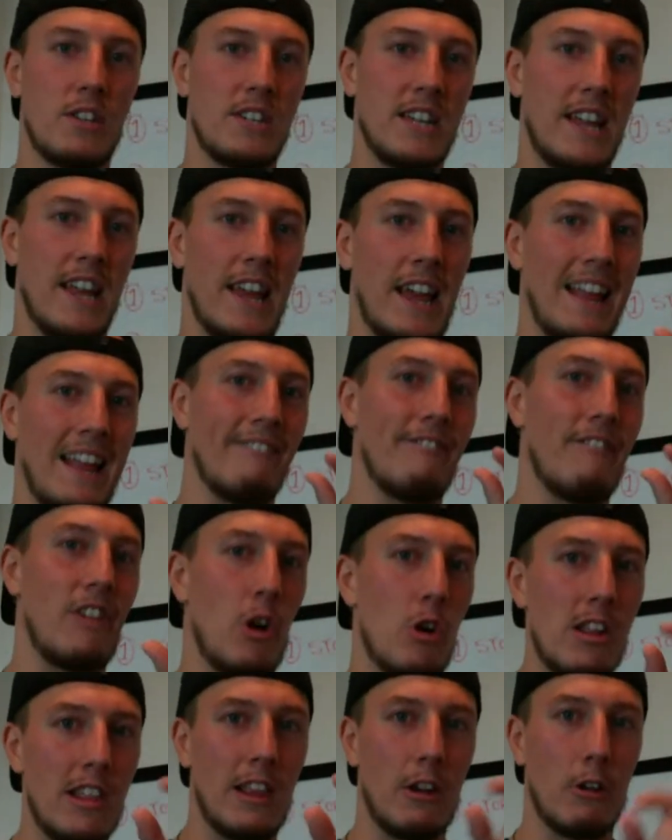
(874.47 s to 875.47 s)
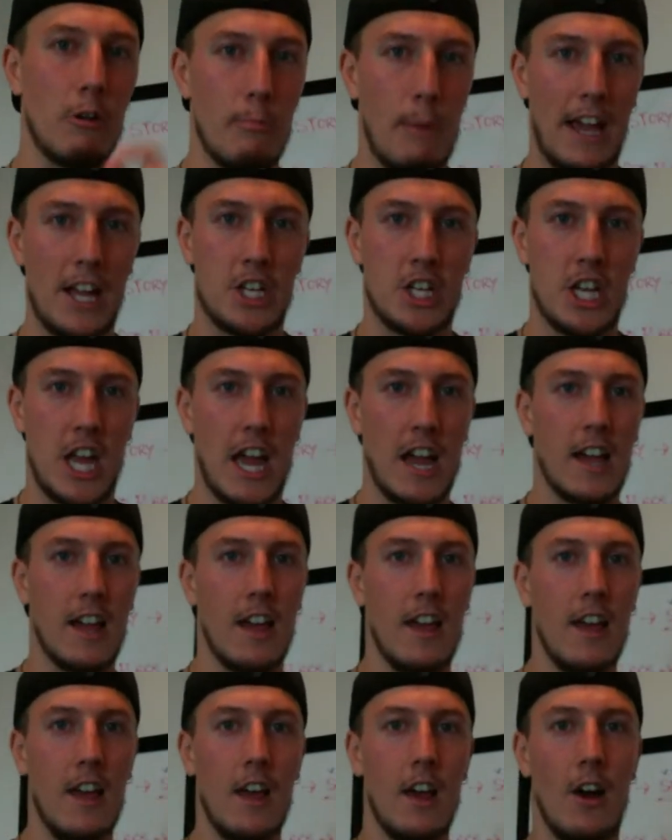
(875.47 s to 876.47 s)
seeing a very little paycheck,
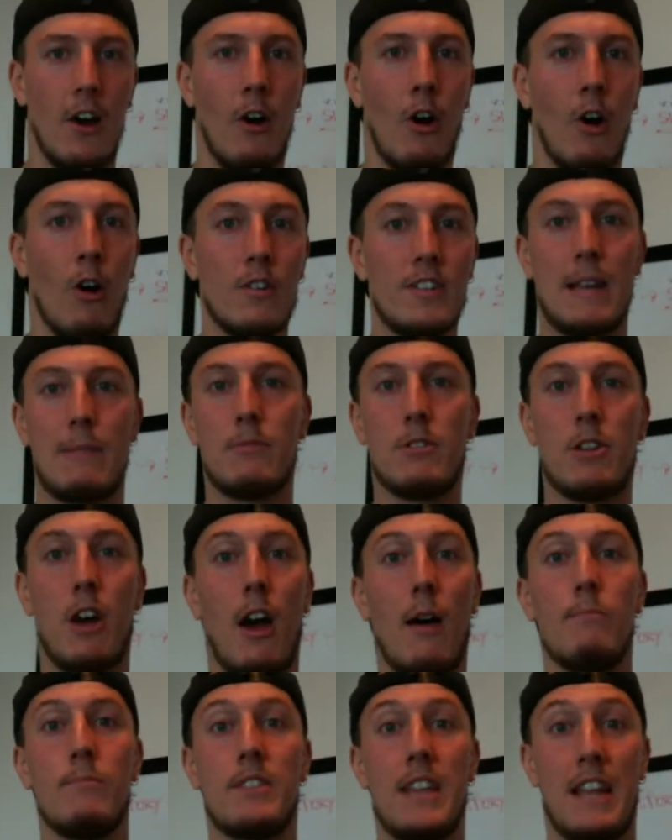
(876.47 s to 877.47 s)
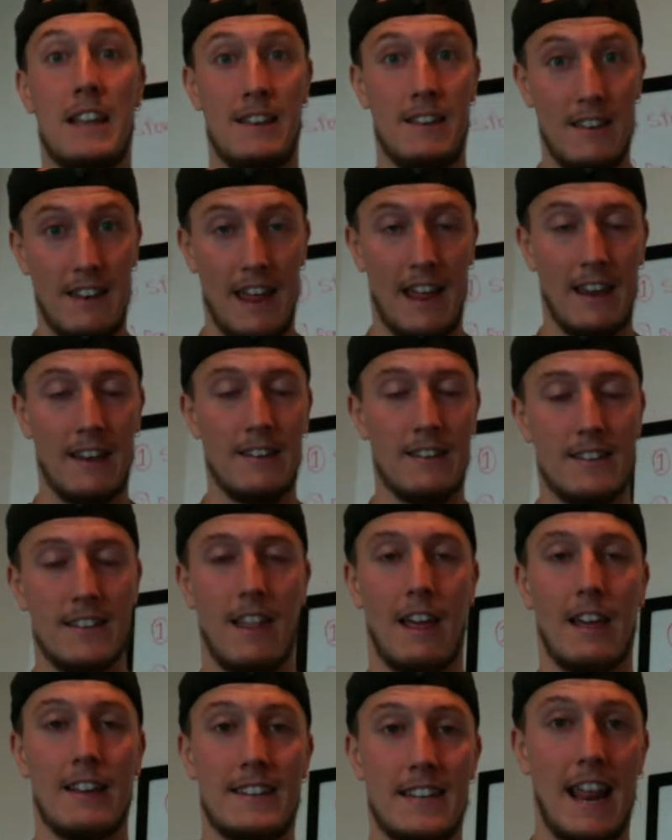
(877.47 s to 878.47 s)
or sometimes, and
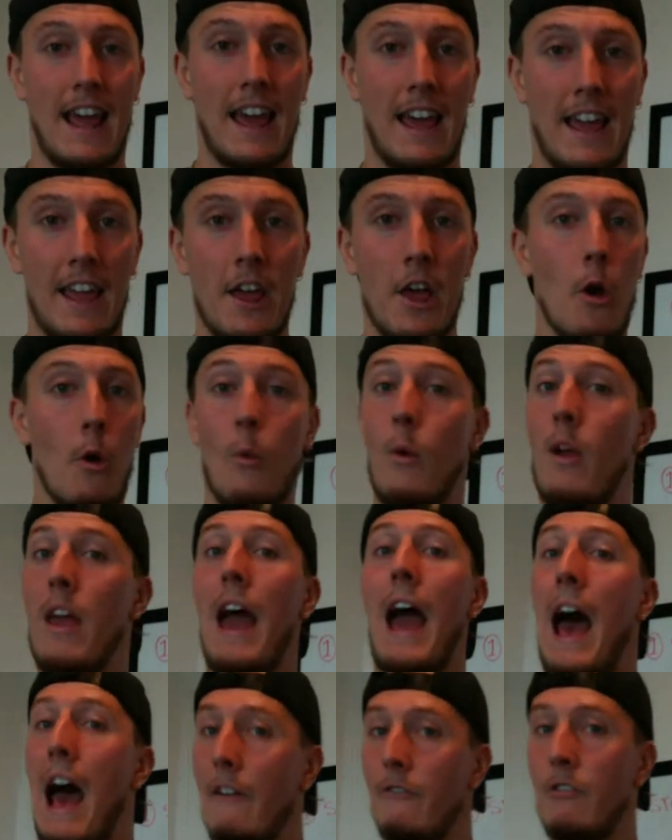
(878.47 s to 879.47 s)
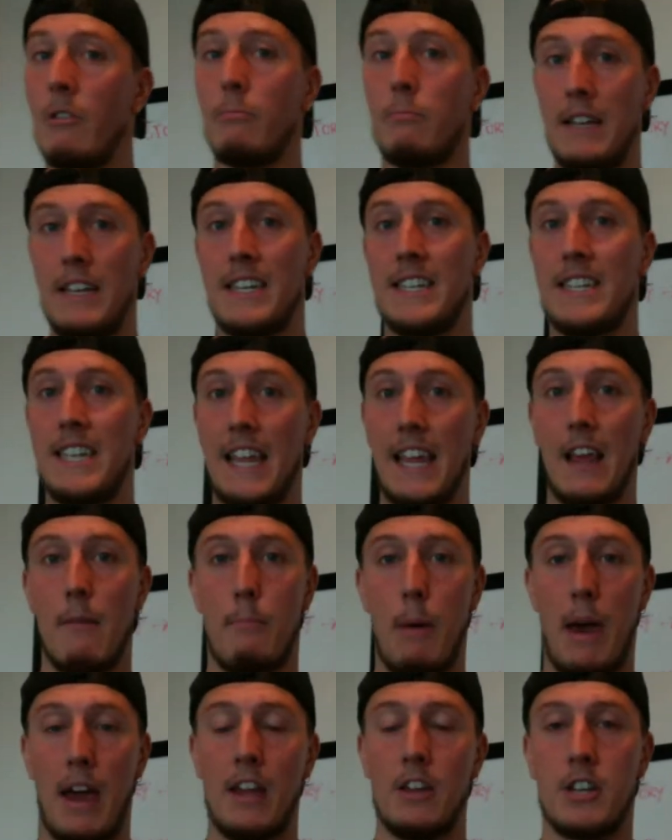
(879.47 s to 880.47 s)
like today, we haven't been seeing
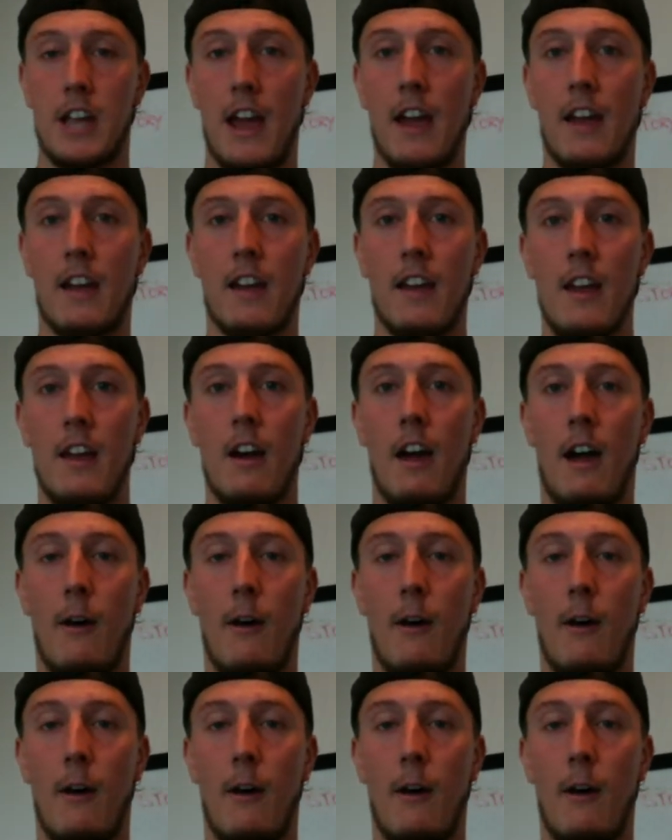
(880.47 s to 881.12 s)
a paycheck.